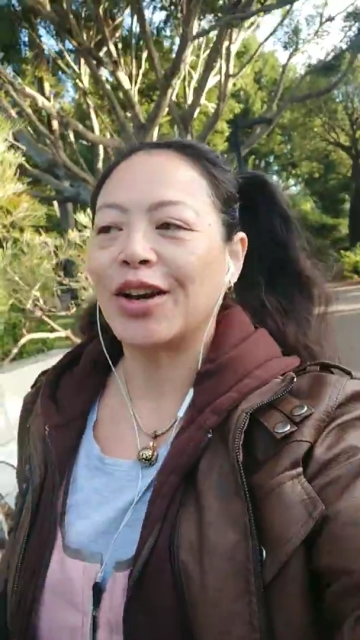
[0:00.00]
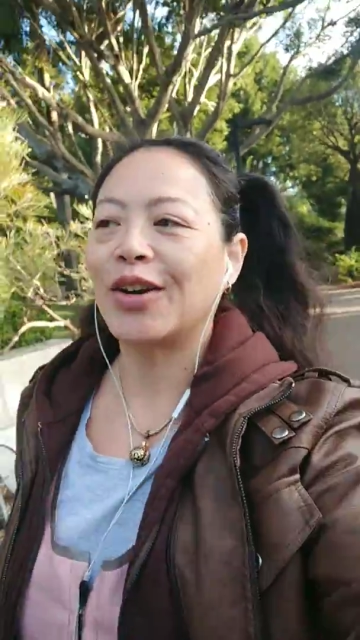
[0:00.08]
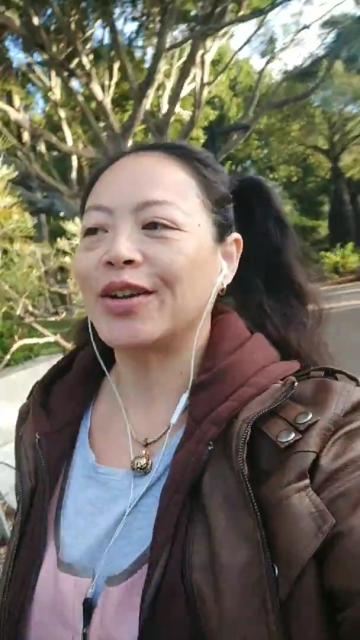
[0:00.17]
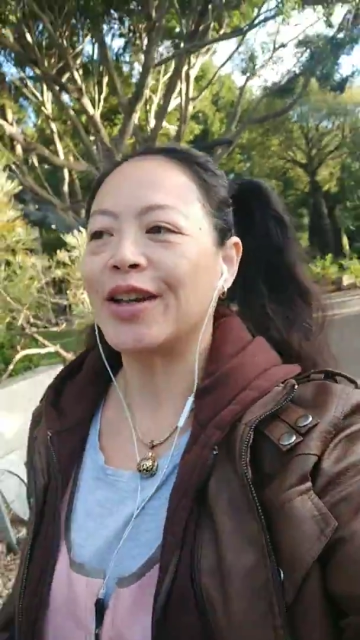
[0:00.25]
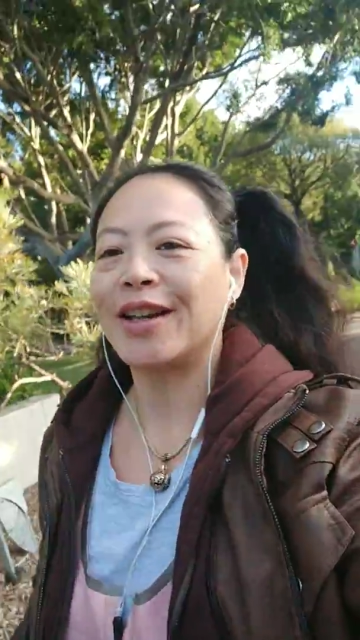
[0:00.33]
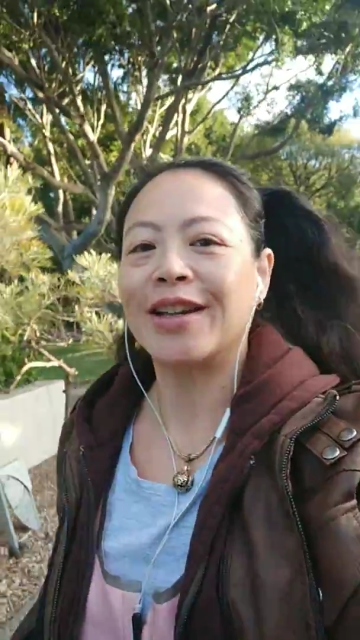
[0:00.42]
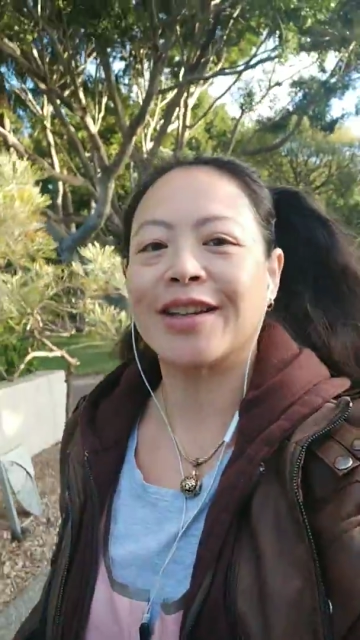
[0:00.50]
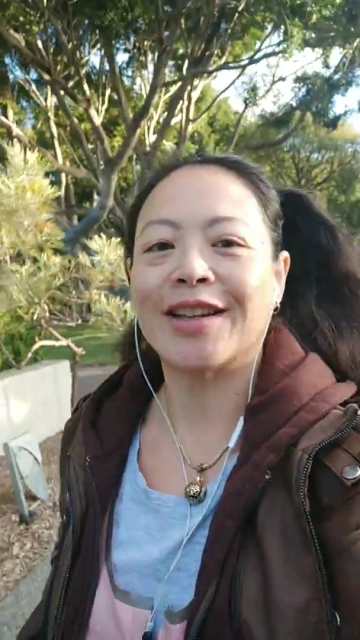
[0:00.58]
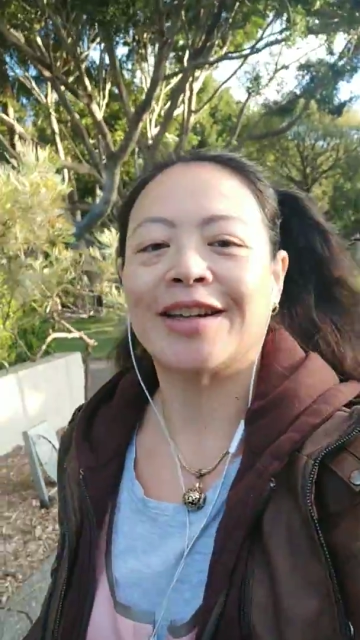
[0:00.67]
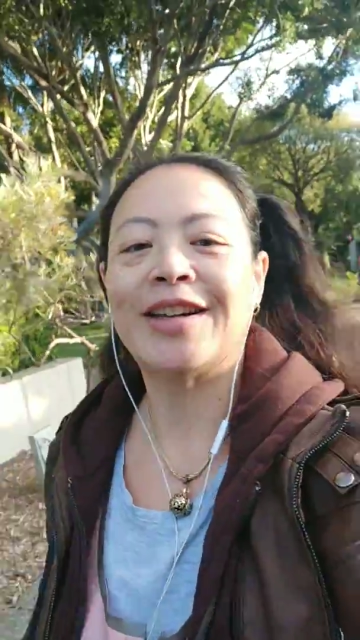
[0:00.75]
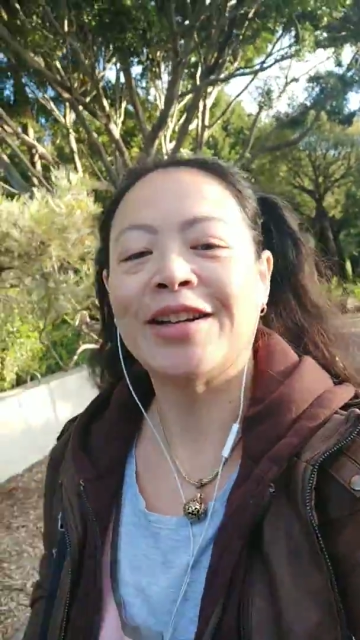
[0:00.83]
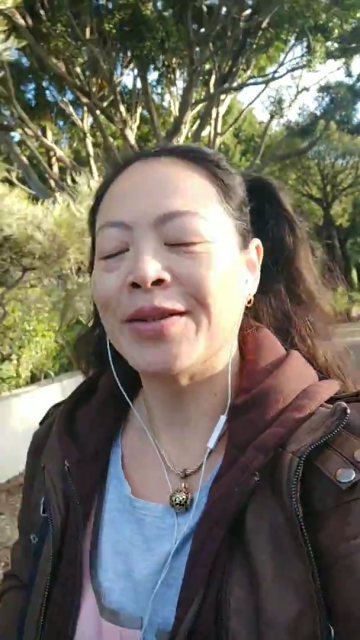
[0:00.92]

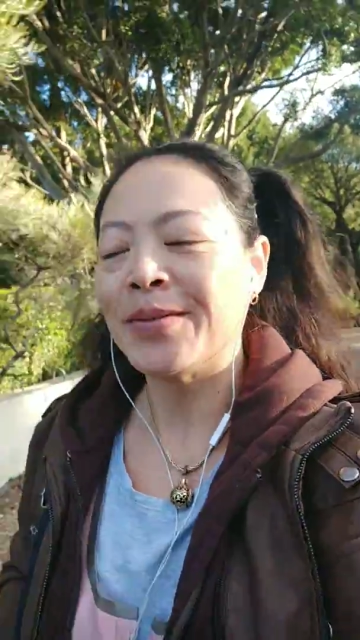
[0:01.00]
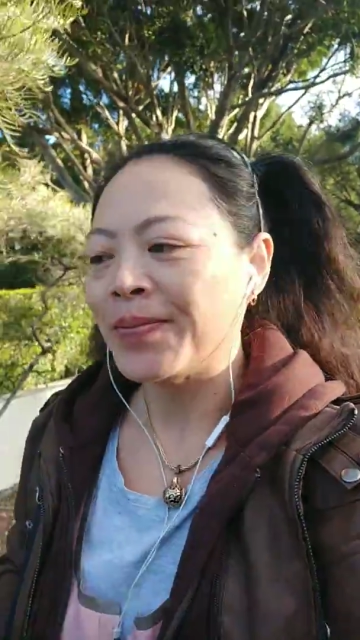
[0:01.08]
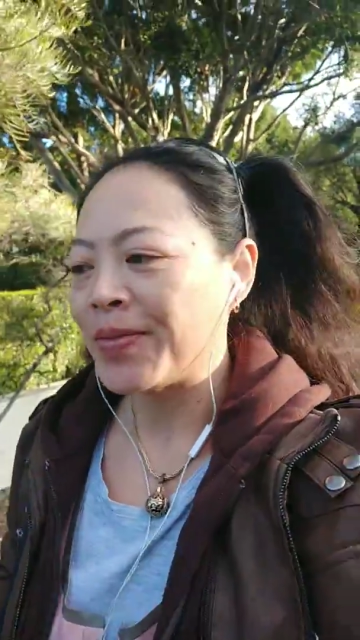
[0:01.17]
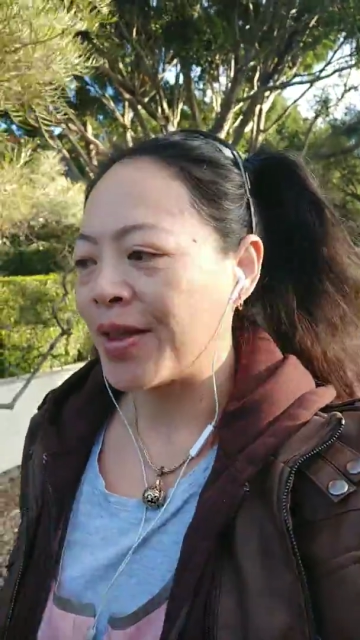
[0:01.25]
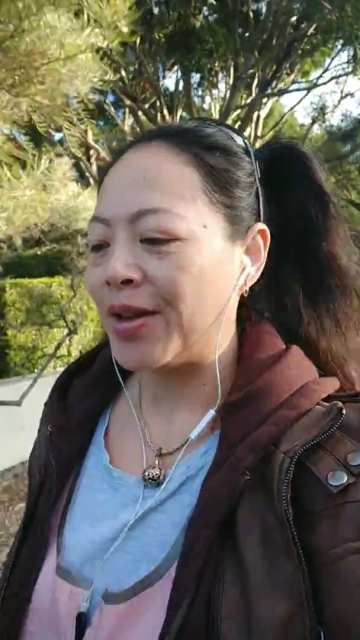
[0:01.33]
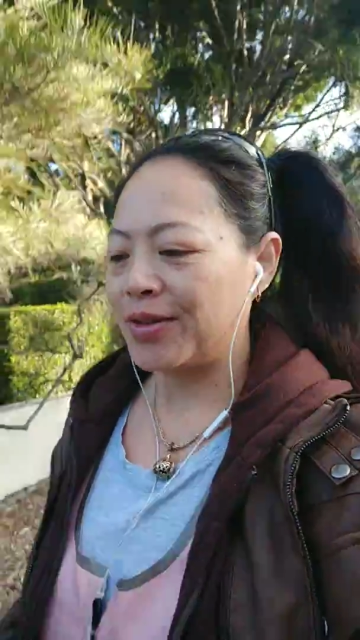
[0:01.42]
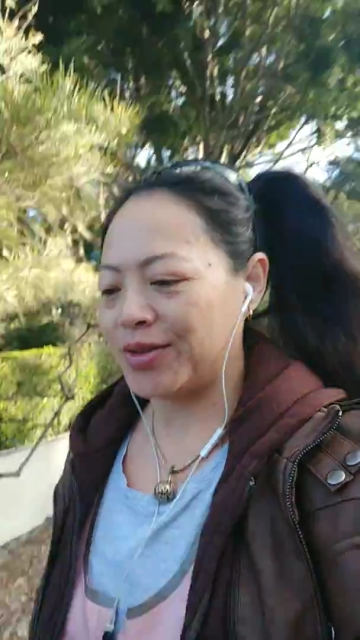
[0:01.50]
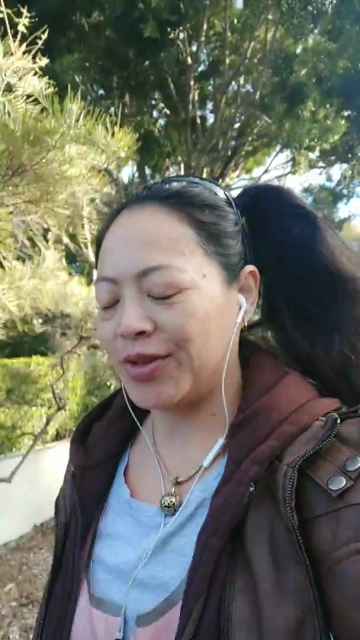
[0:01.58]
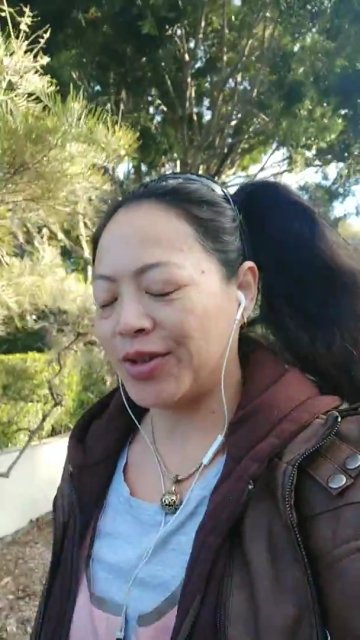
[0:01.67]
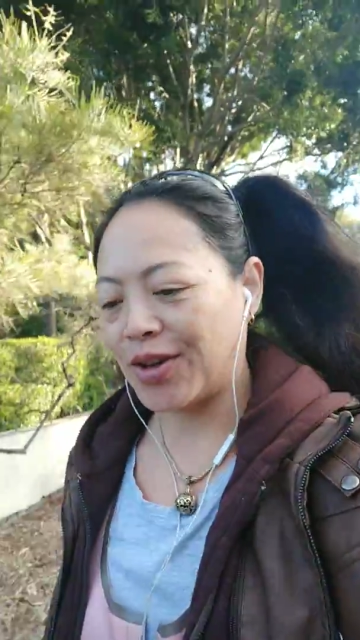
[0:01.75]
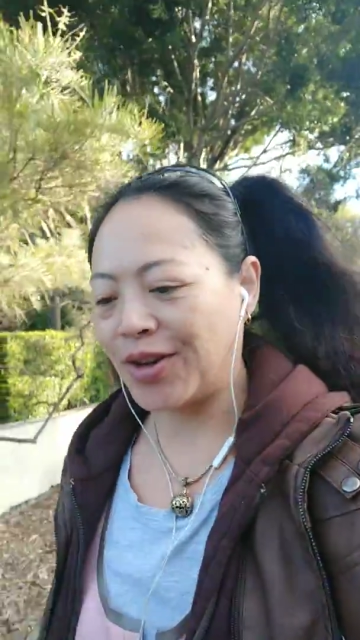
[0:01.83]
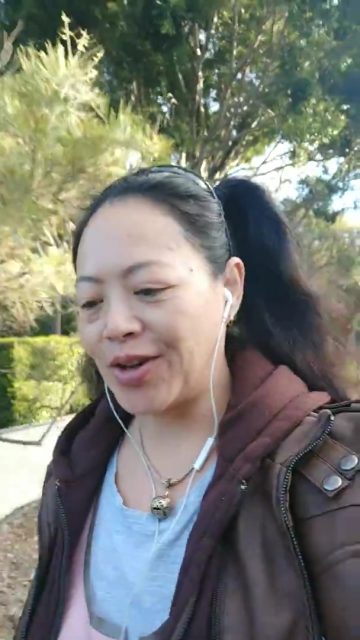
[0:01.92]
going?
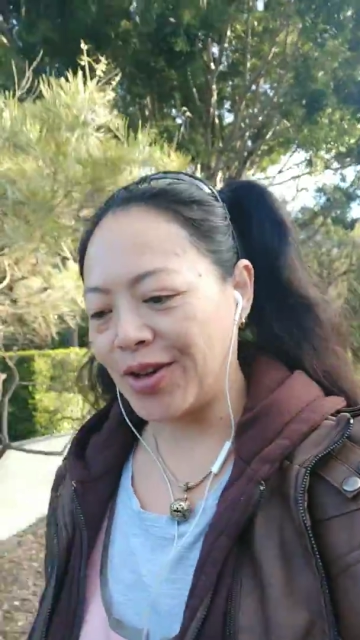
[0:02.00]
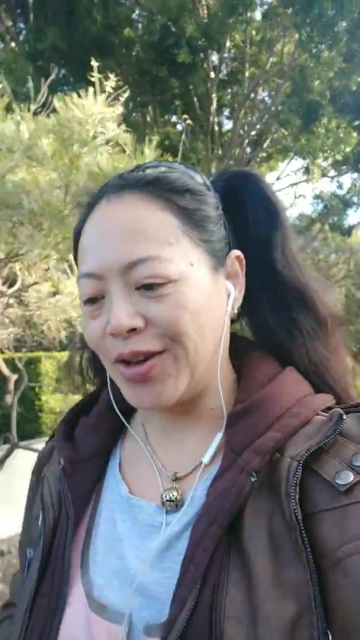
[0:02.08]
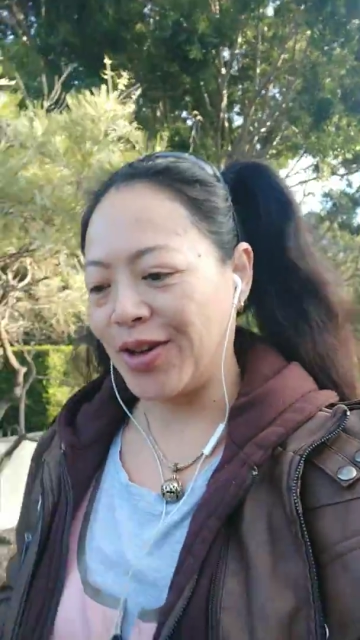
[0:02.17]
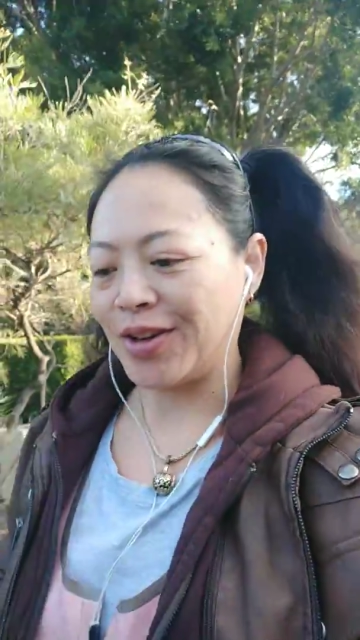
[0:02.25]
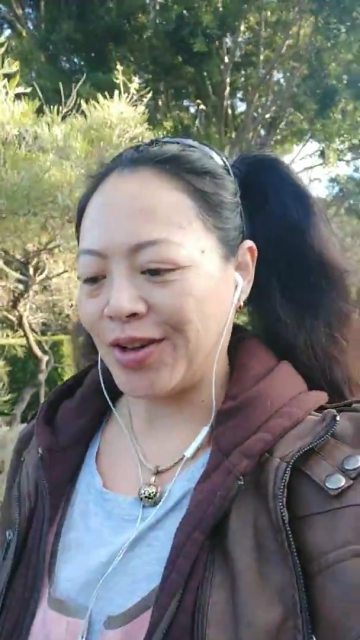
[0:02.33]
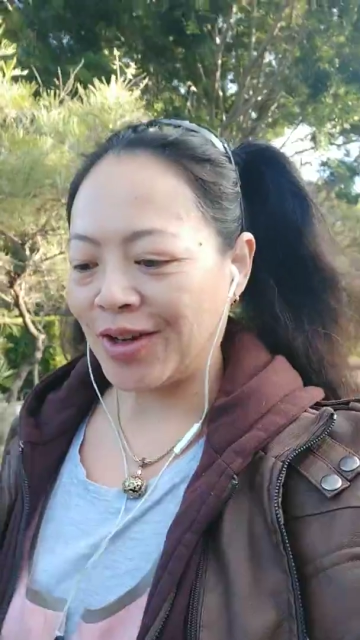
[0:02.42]
So,